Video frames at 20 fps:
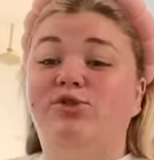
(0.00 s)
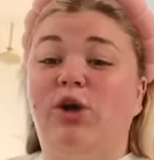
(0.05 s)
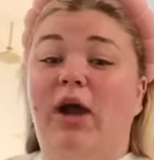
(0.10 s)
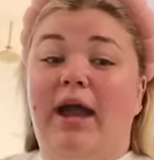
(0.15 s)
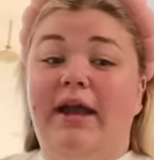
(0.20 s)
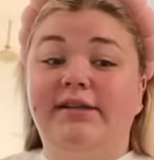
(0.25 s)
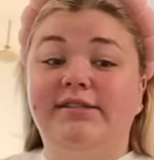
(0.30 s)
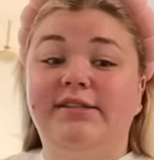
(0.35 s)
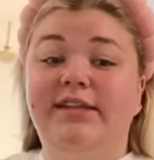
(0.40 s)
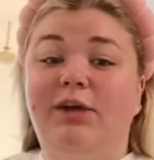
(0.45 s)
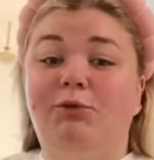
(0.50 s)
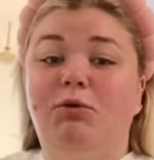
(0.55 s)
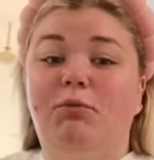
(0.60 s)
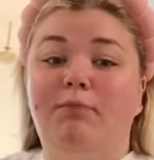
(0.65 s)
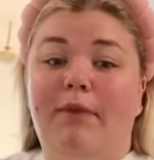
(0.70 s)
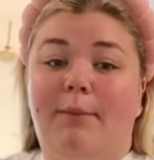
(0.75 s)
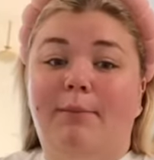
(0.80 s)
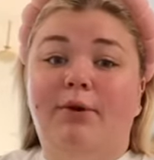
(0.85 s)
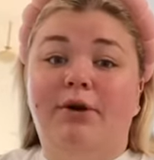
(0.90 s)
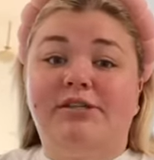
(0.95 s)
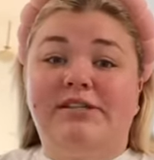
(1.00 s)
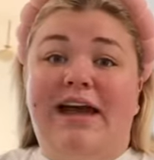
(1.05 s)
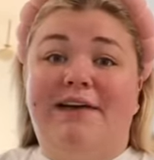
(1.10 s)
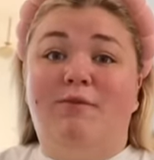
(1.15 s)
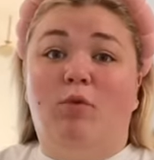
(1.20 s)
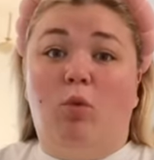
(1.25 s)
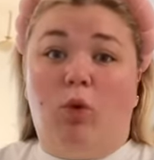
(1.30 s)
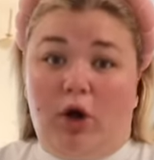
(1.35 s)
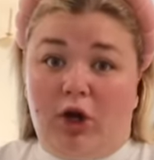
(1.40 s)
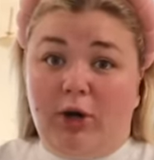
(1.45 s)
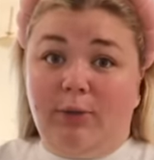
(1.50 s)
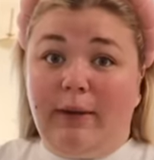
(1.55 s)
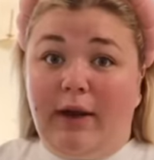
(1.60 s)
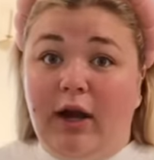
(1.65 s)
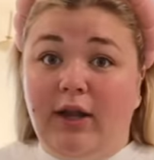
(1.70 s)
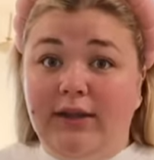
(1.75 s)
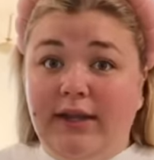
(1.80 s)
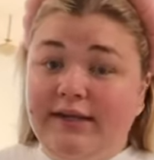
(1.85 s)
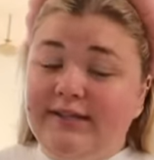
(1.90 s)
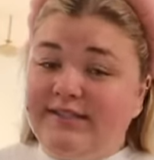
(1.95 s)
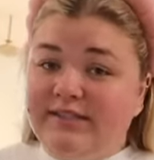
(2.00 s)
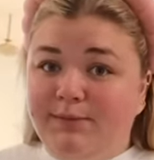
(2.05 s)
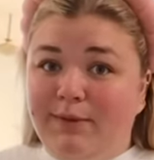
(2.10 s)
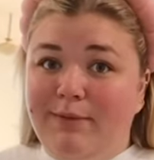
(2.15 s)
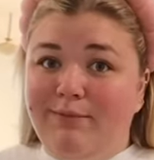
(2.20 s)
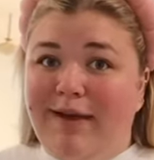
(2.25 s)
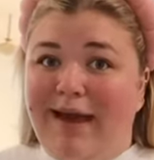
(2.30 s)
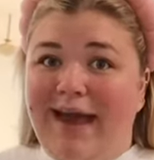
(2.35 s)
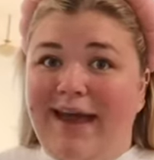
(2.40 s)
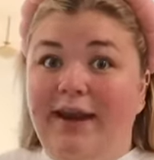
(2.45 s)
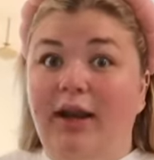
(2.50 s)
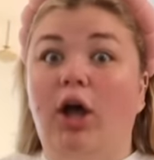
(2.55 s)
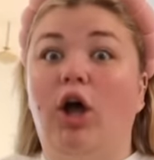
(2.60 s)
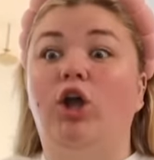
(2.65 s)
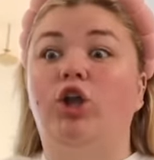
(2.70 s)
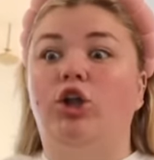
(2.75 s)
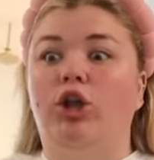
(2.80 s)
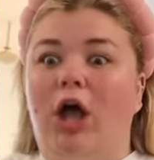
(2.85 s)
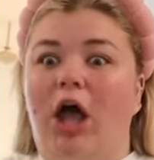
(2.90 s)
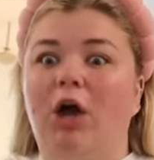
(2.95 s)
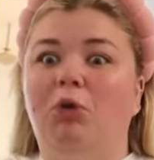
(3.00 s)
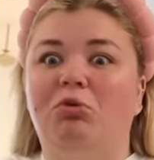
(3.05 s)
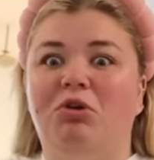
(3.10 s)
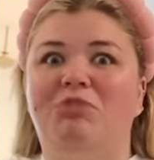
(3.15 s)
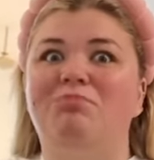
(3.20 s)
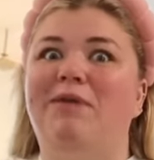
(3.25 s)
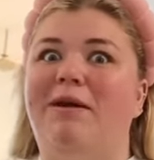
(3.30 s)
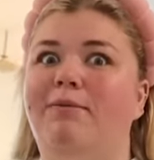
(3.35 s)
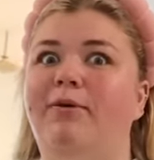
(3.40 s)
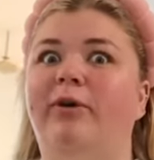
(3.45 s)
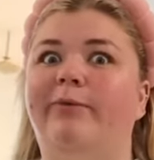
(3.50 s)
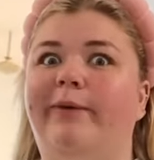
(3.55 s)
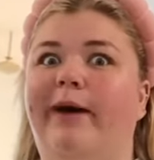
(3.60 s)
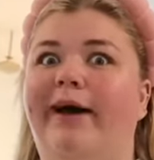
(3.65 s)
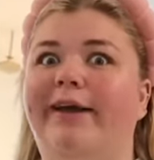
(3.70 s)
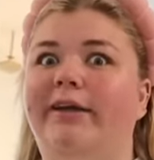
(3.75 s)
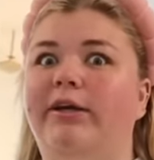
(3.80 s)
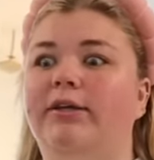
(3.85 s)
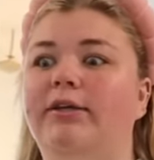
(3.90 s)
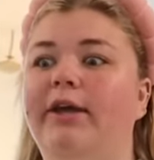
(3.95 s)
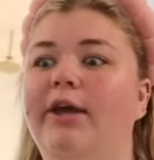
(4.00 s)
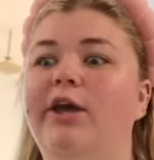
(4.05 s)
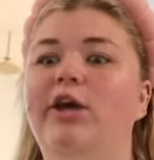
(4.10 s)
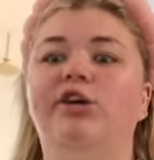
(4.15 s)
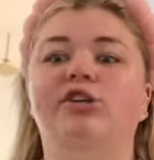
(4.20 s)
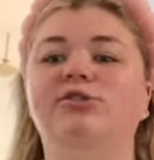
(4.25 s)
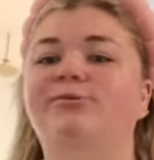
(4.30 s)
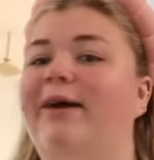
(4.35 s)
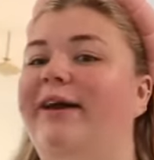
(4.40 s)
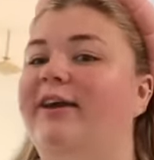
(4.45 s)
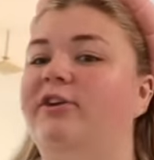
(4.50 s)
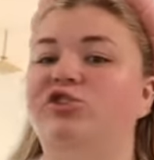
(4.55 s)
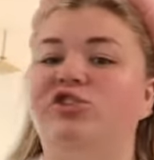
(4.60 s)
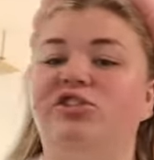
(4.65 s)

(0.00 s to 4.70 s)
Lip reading: trying to like remember to have a water bottle next to my bed along with my pill bottle so I can